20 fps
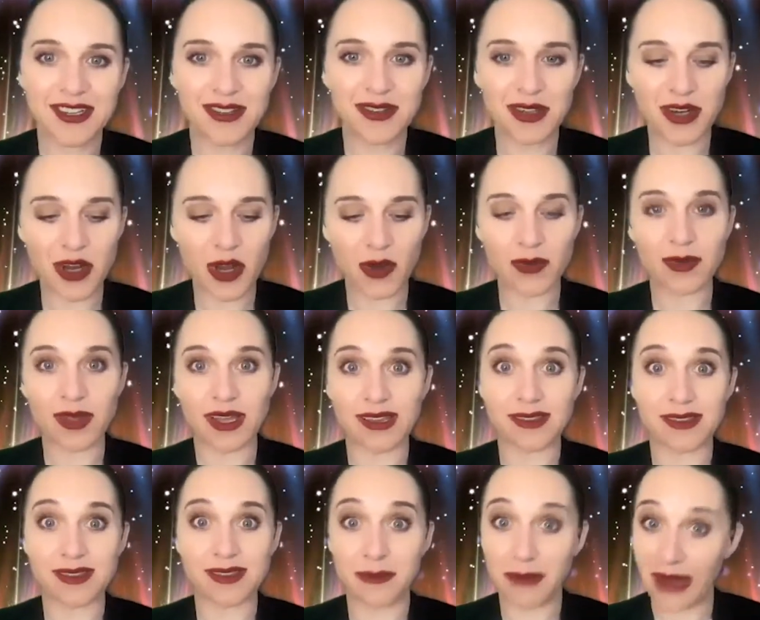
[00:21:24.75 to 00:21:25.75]
you know,
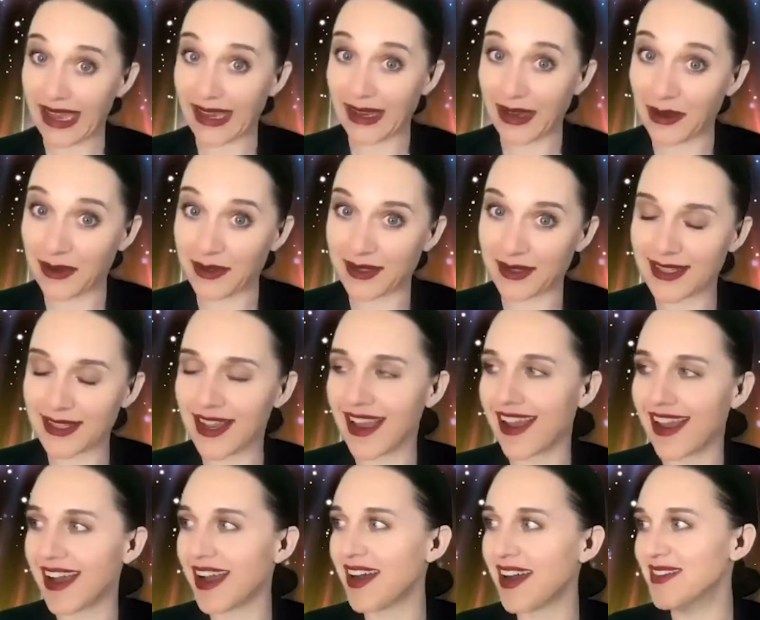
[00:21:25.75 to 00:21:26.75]
like the mangoes.
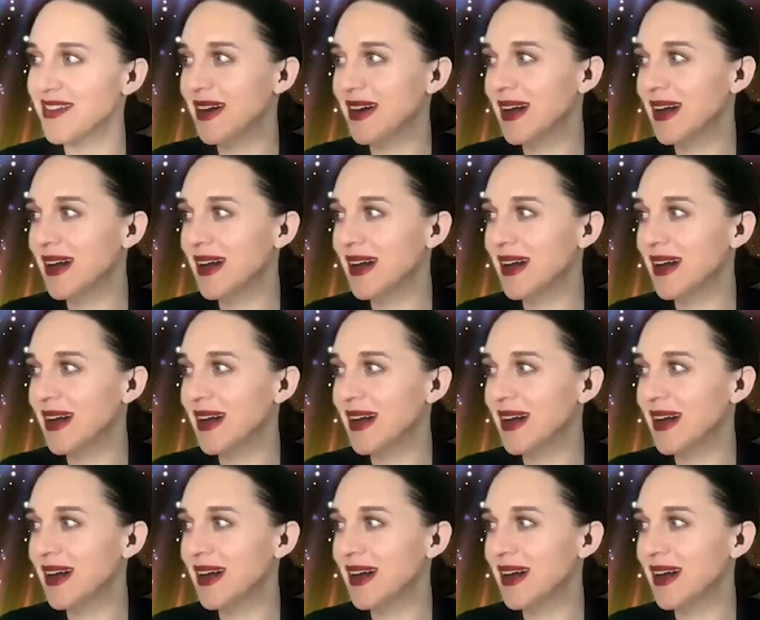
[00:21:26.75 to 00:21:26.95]
Um,